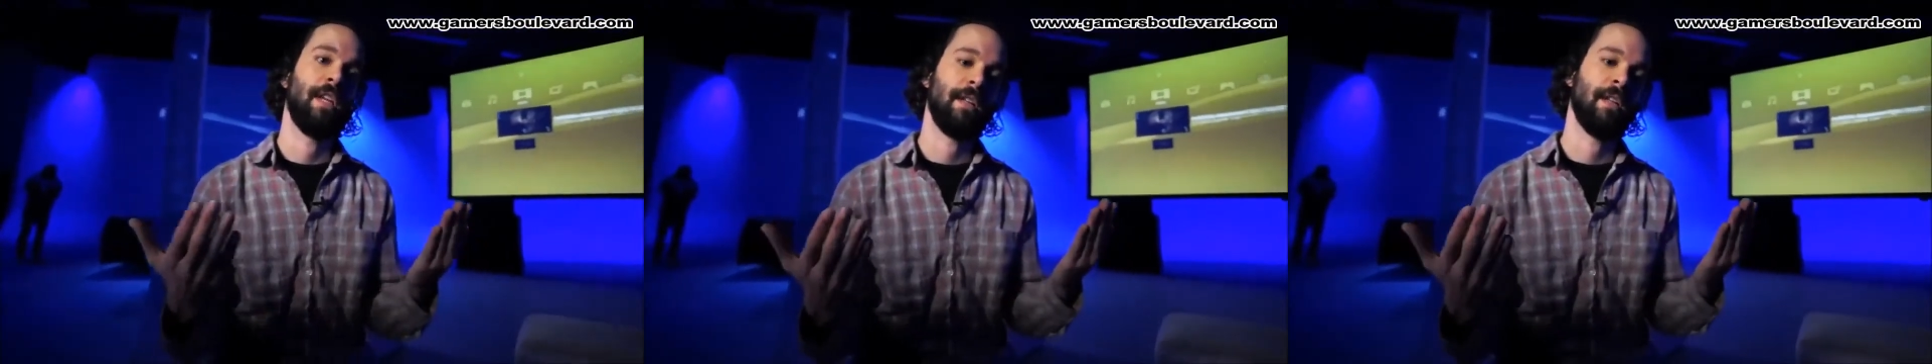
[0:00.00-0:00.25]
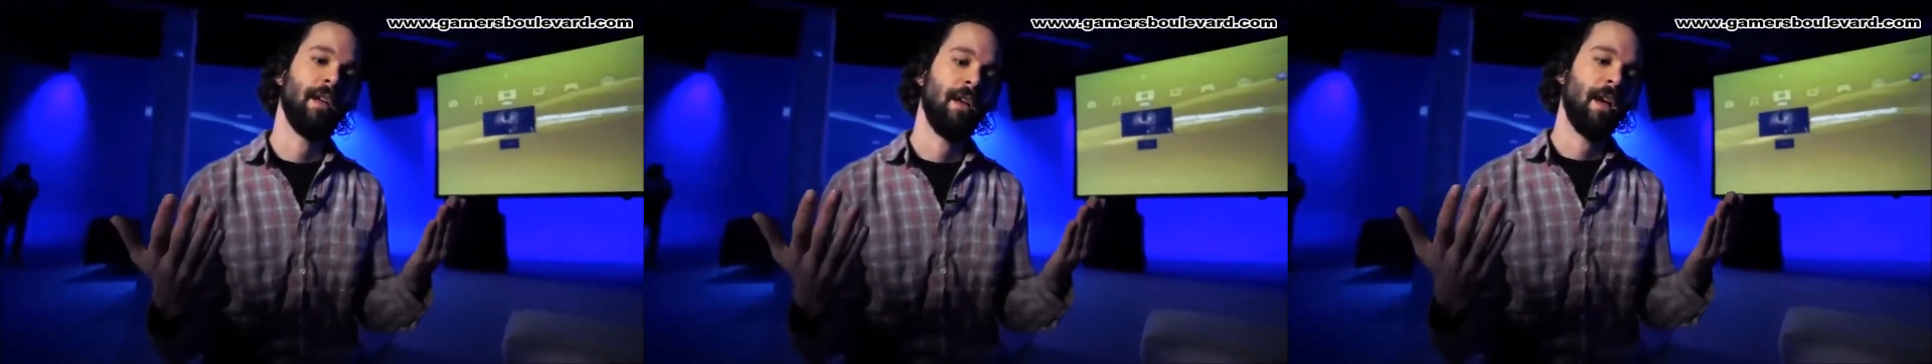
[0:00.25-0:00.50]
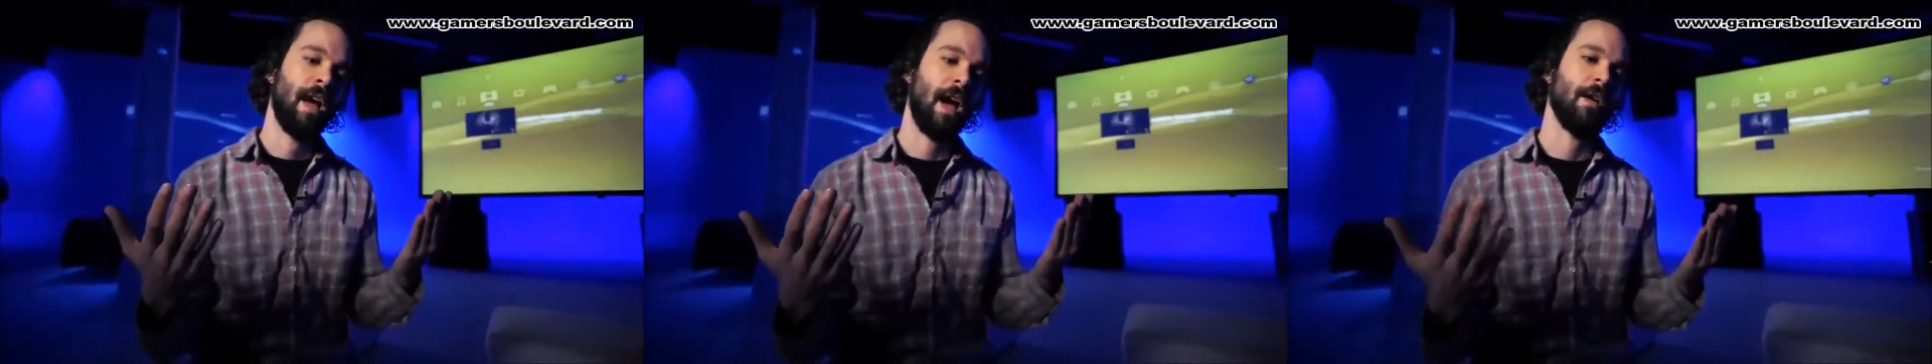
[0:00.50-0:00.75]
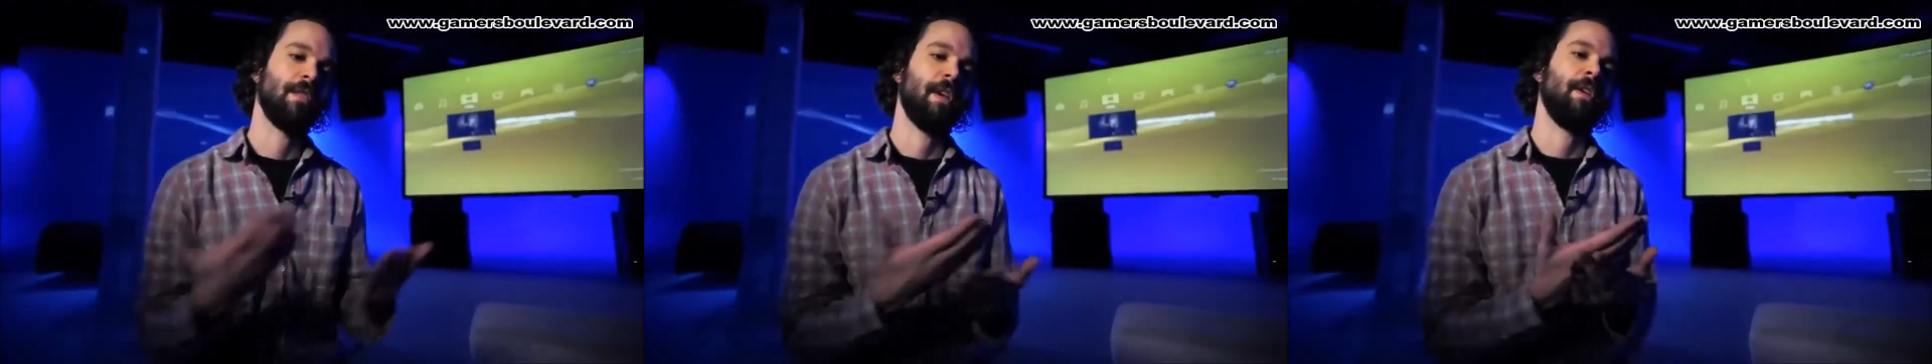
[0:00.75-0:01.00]
then
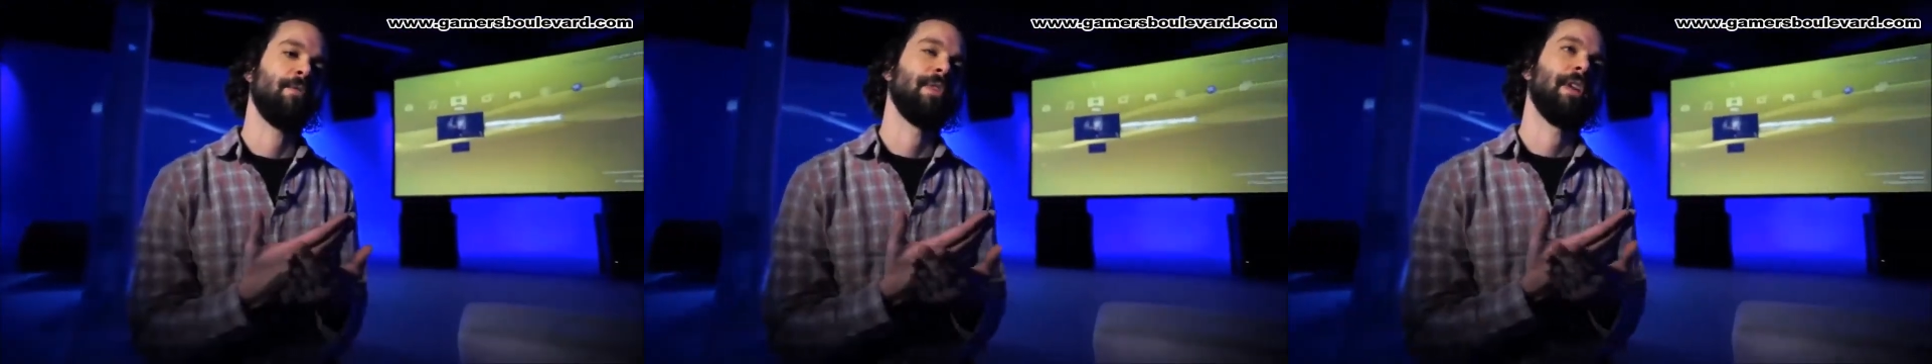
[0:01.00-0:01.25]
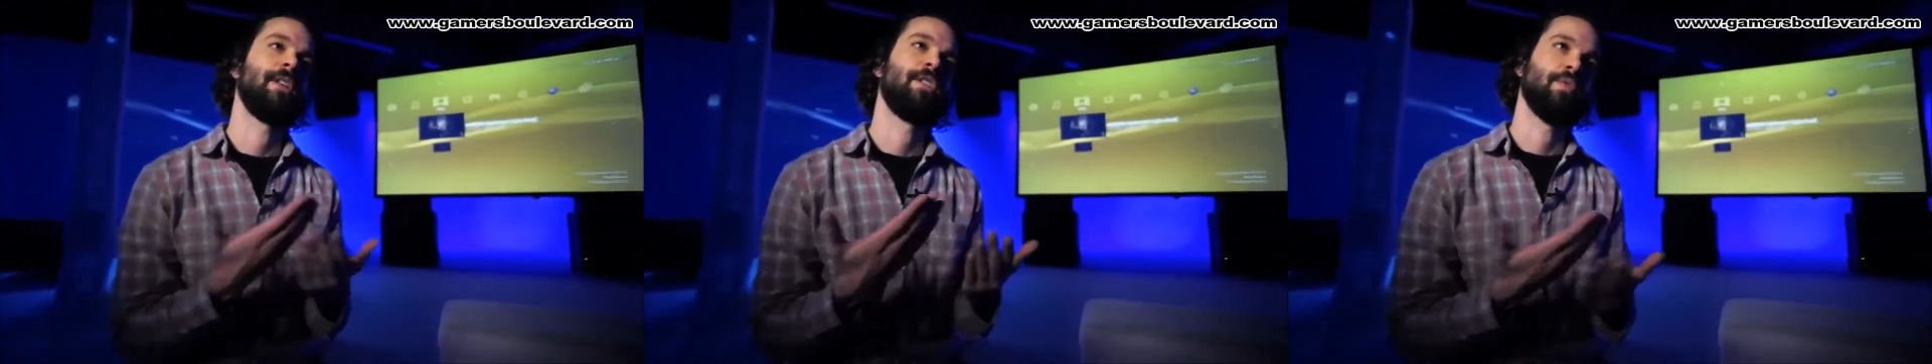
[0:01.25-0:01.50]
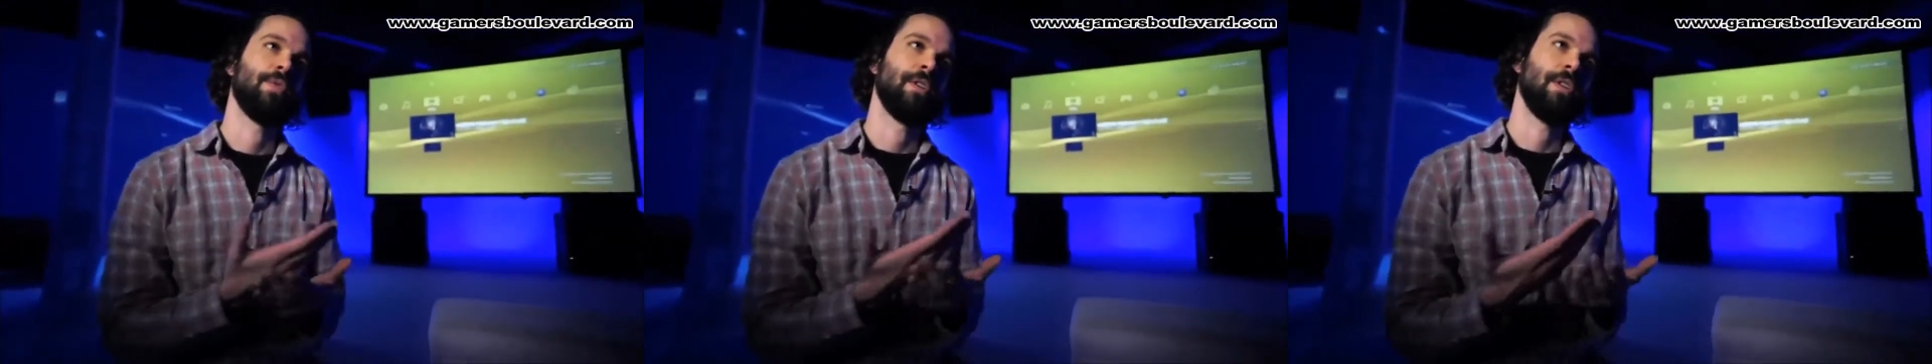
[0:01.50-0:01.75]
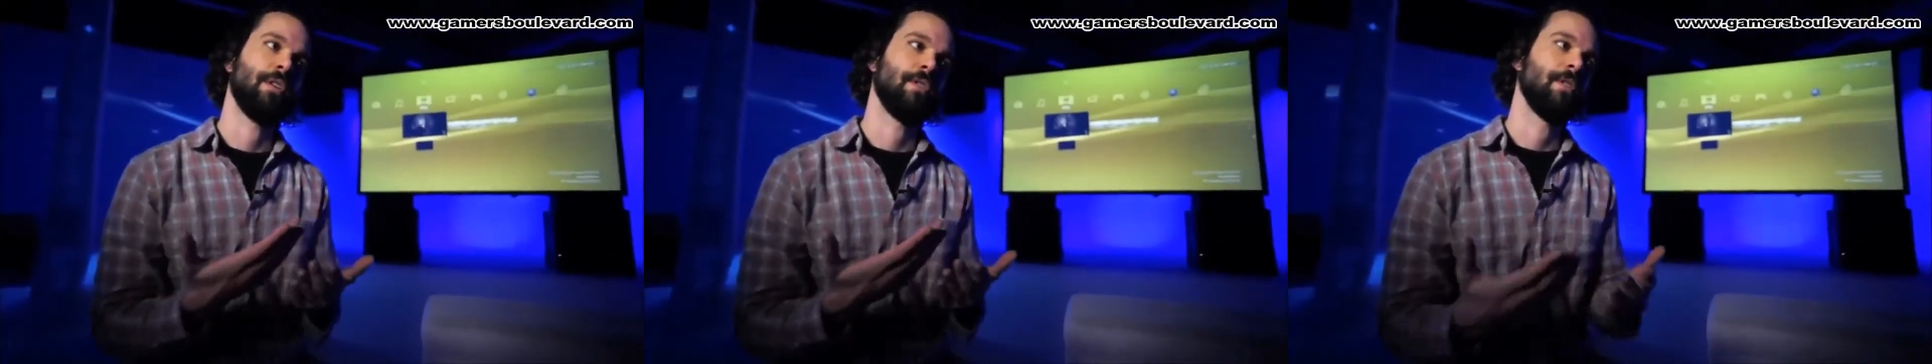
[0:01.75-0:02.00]
how they relate to one
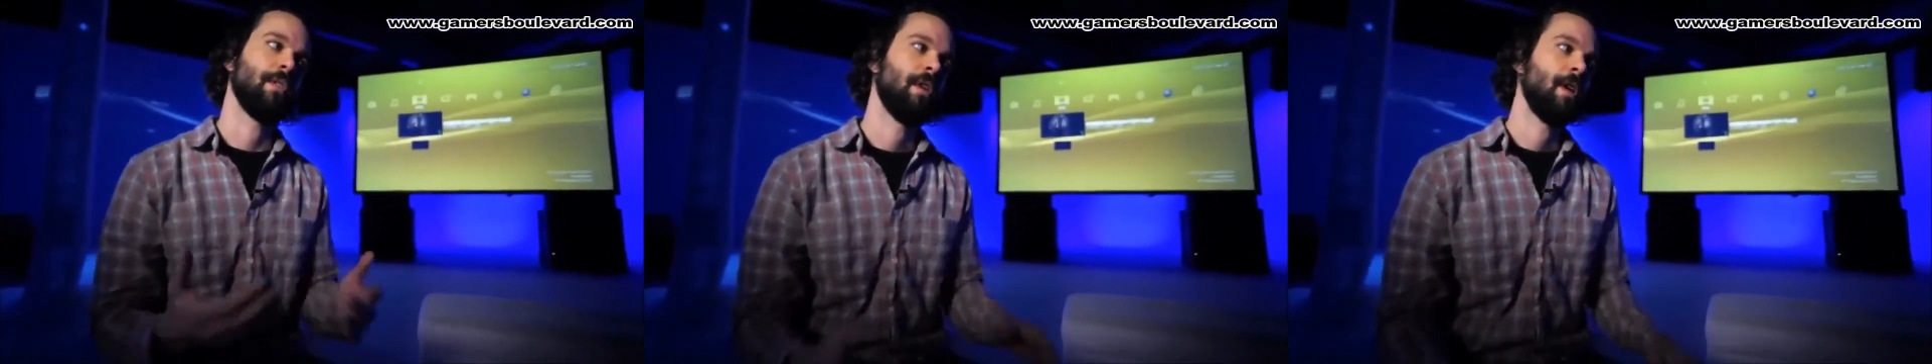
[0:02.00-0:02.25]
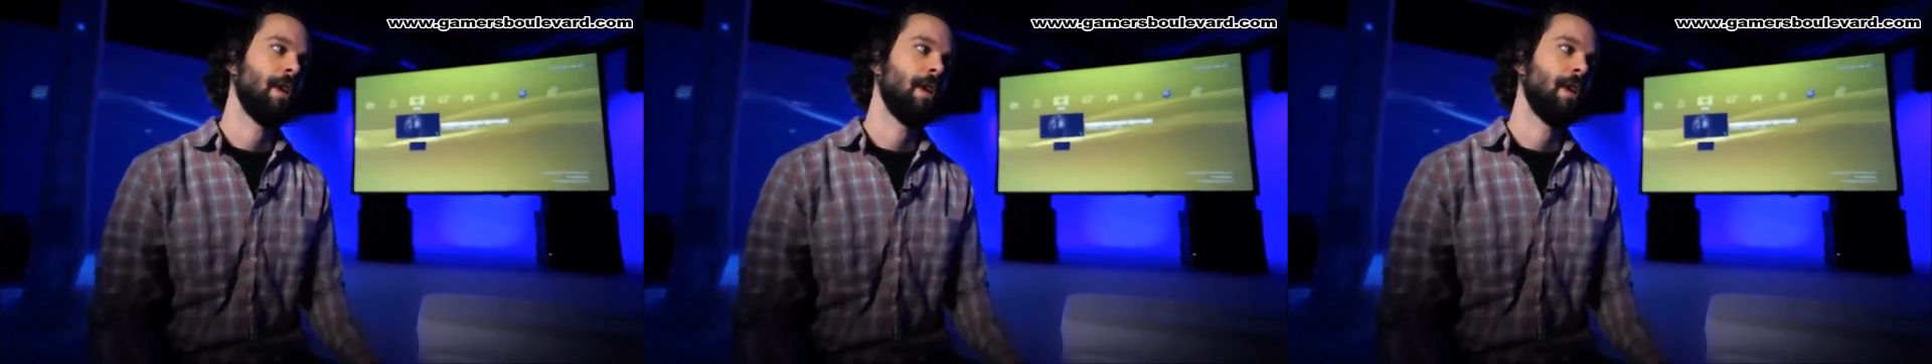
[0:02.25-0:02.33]
another?